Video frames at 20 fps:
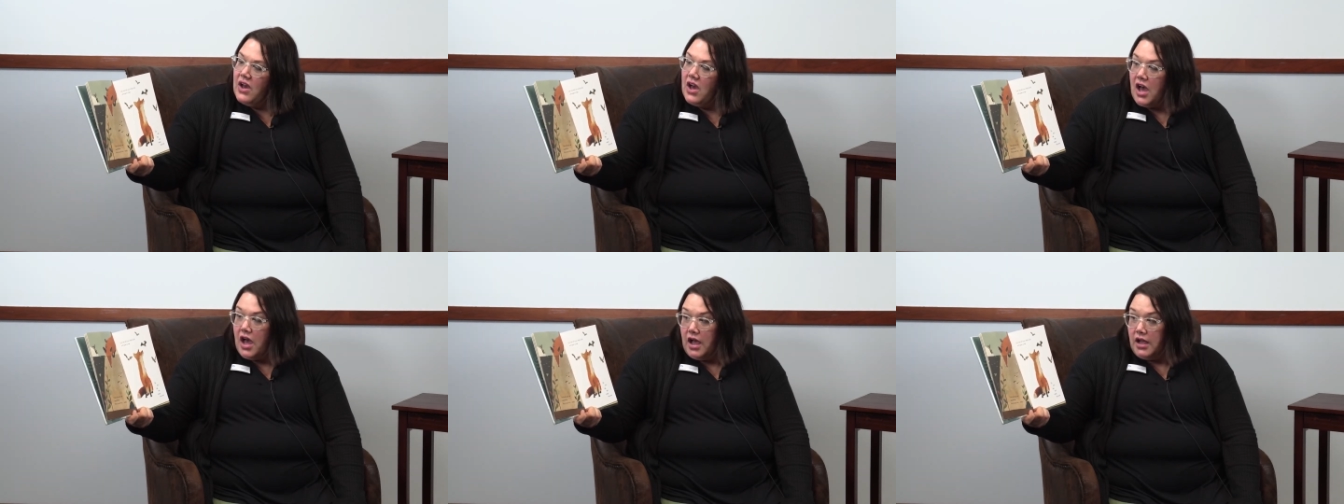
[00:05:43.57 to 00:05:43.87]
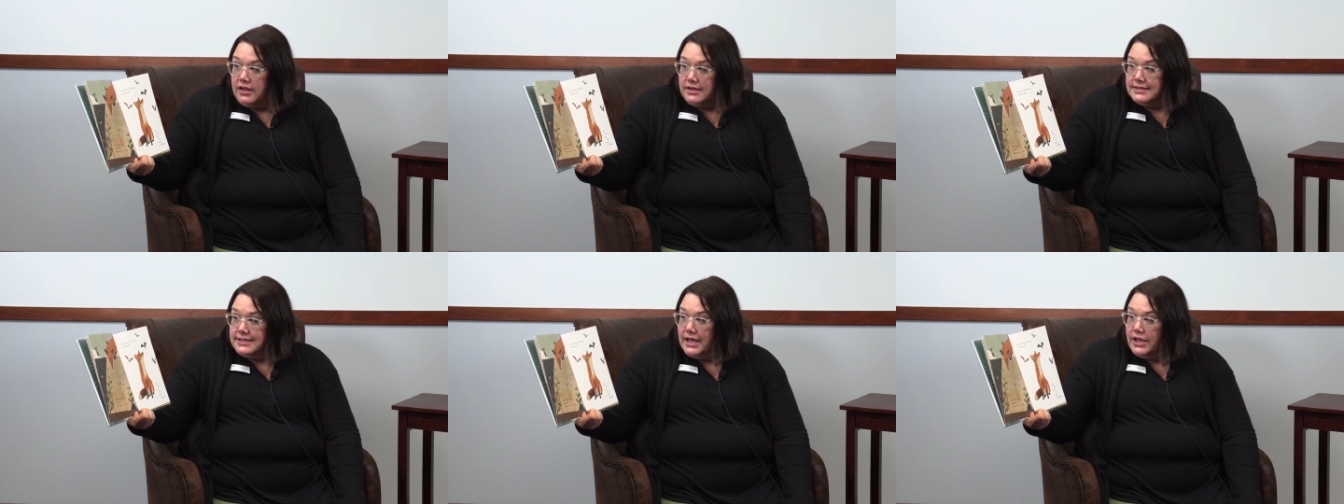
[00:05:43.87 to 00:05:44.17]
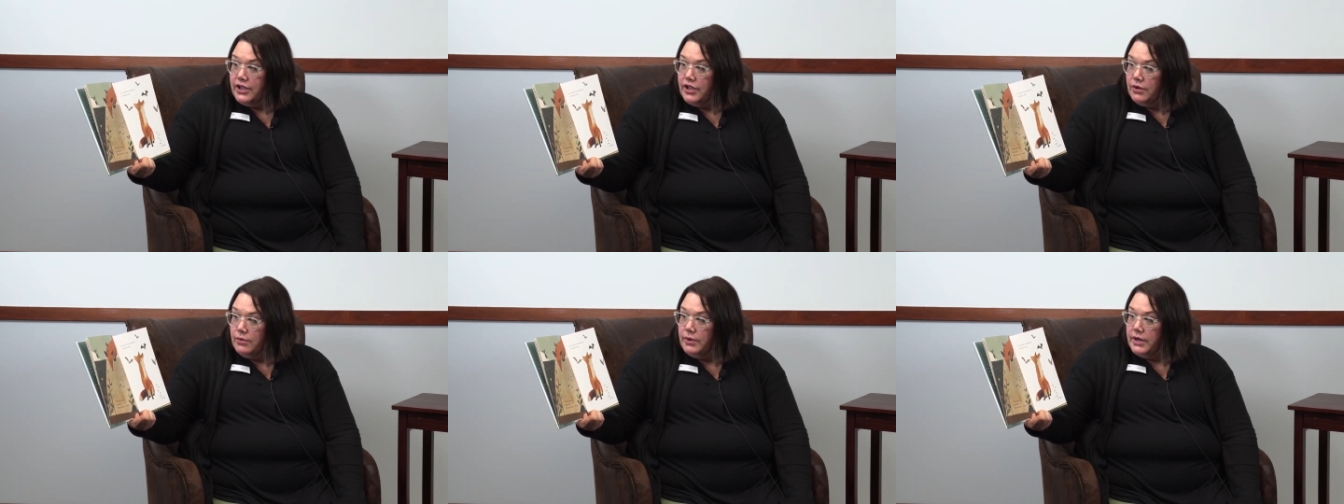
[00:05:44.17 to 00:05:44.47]
I'll tell
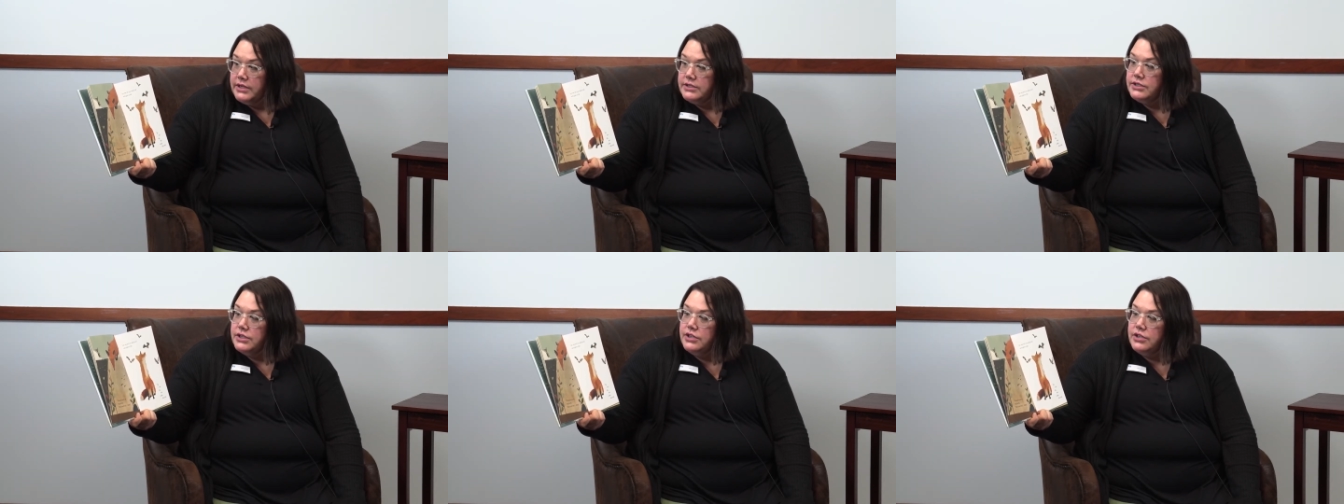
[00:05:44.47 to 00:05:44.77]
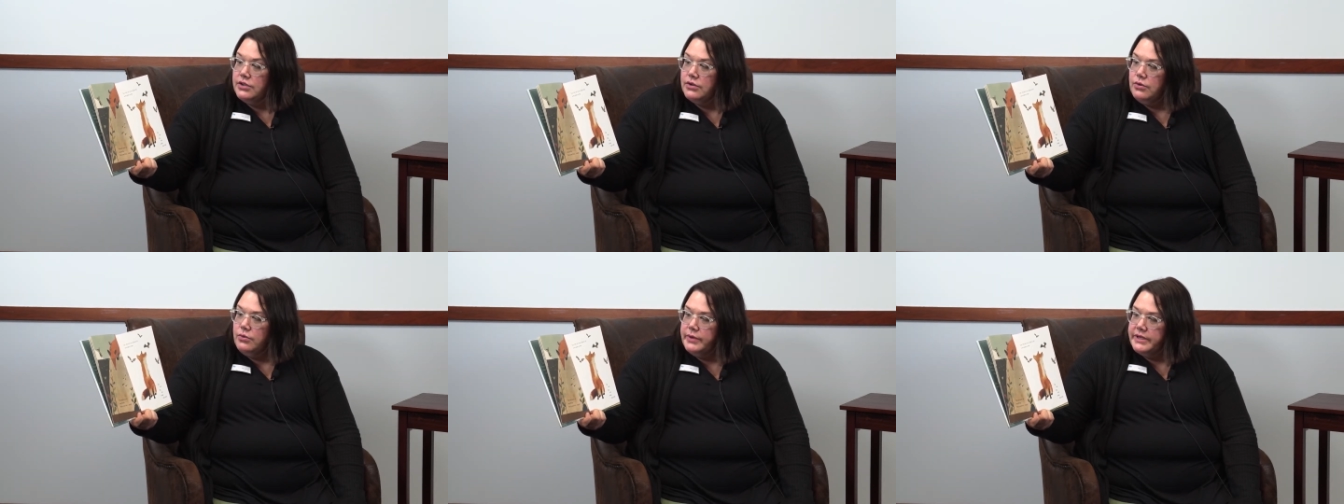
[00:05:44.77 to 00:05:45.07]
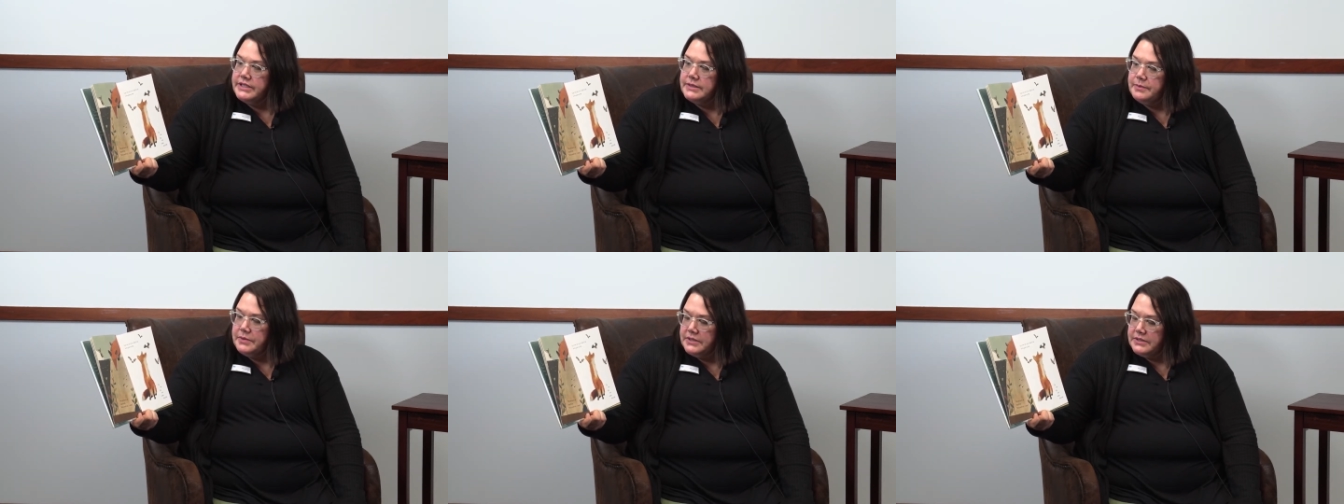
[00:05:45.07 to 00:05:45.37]
you what to do,
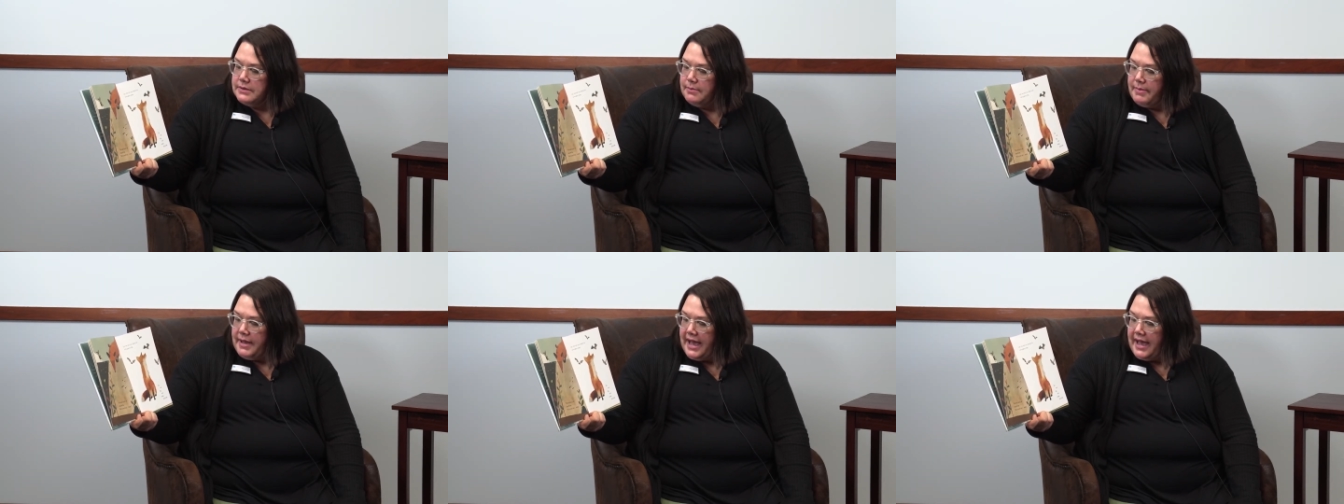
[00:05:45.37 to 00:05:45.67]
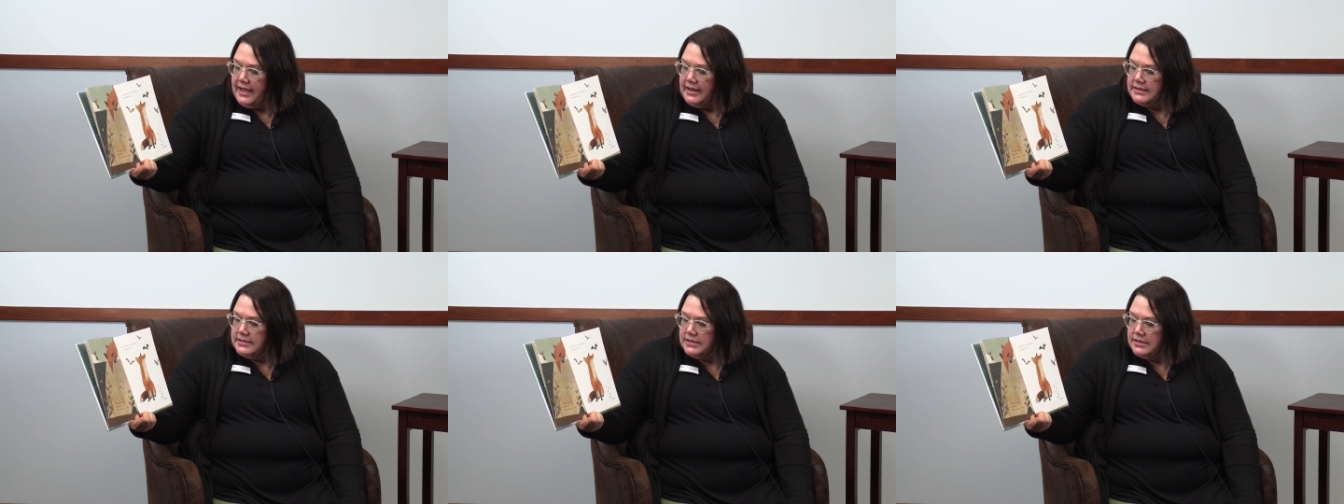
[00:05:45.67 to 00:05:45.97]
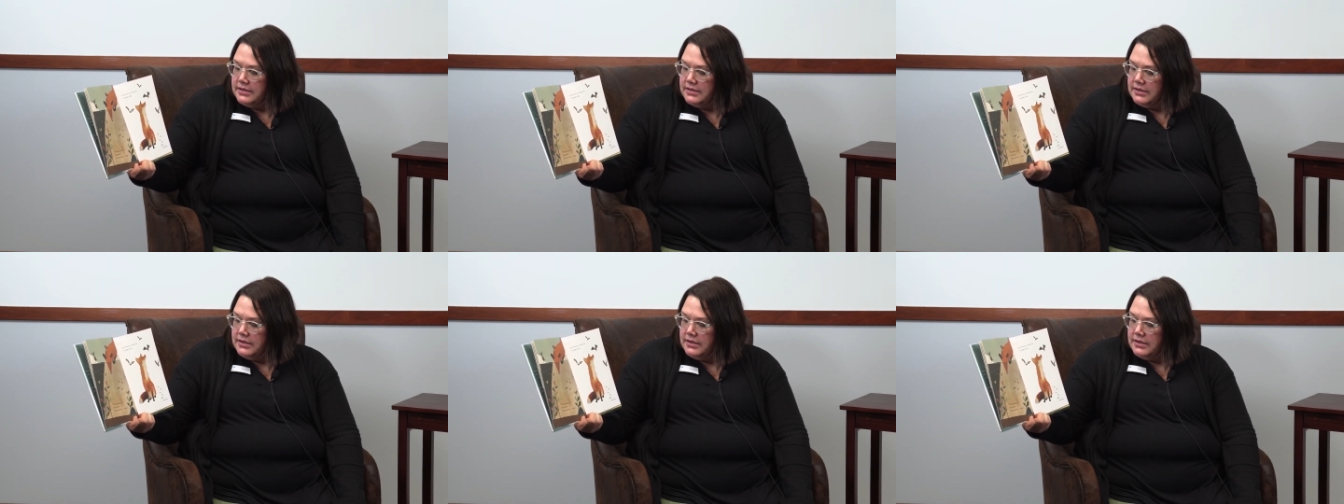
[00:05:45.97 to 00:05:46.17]
whispers a bat.